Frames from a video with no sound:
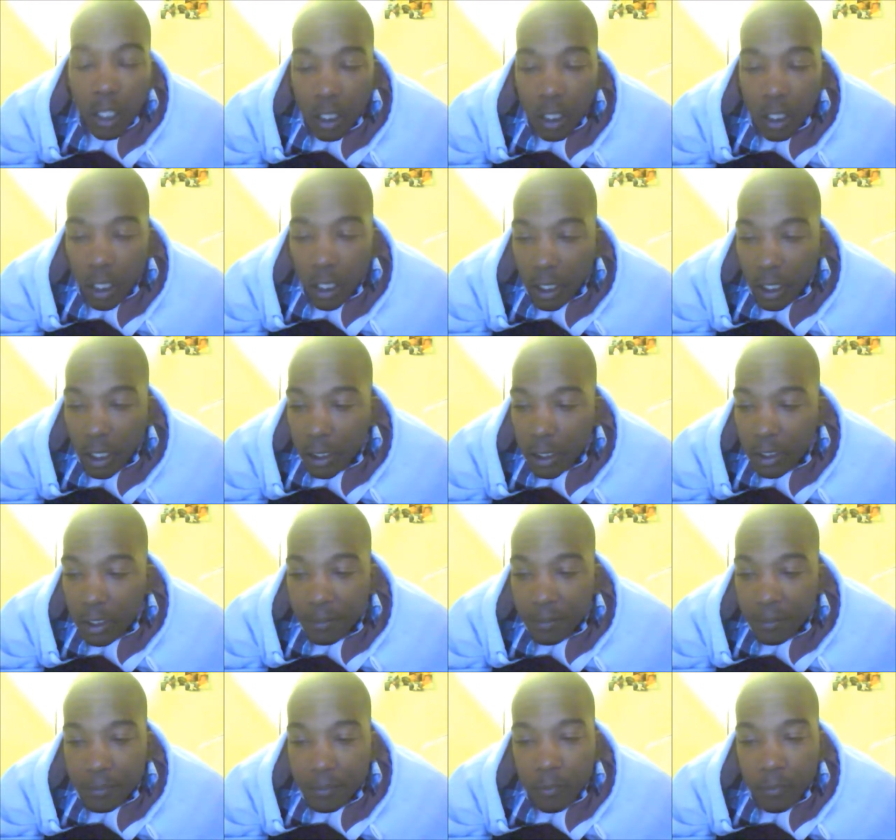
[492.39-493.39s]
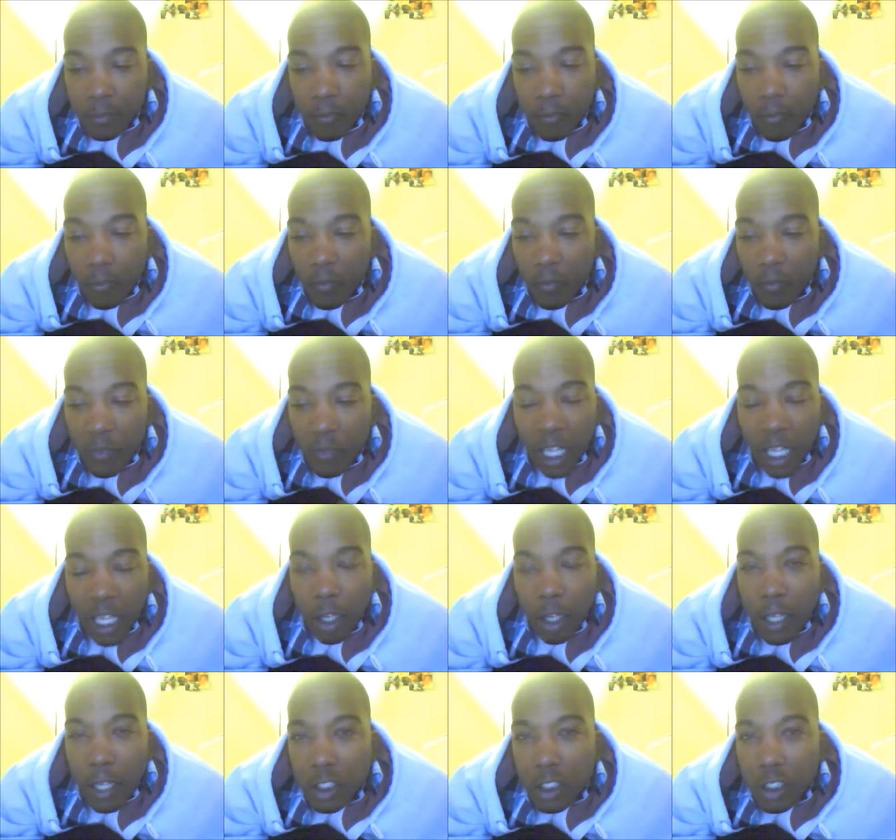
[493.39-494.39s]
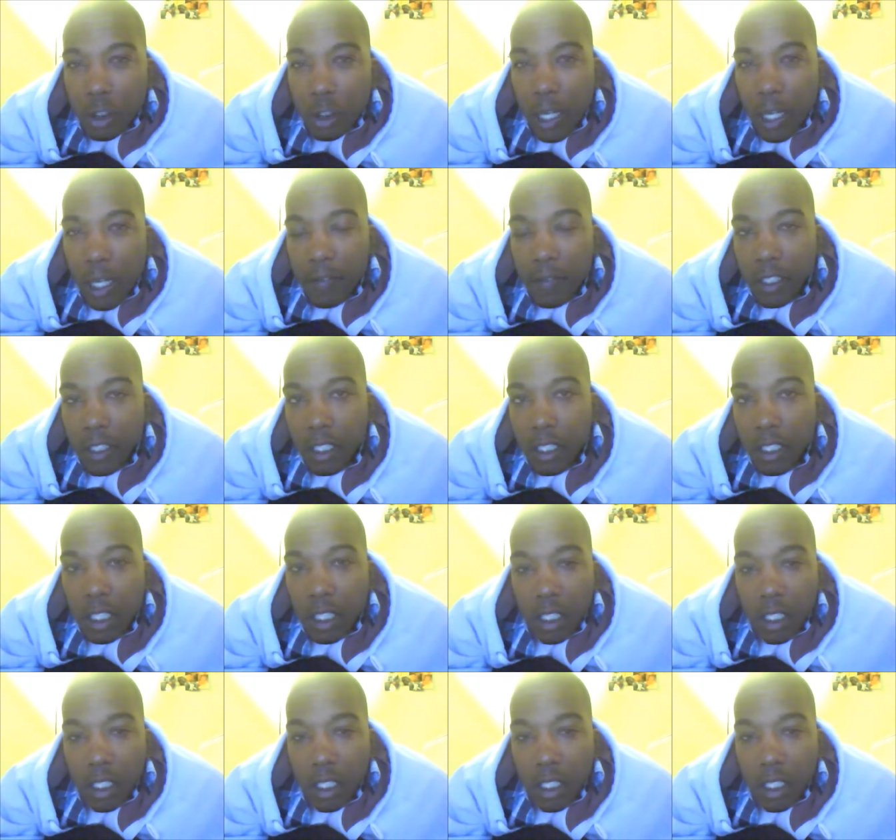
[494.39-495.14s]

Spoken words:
I don't know how to describe it.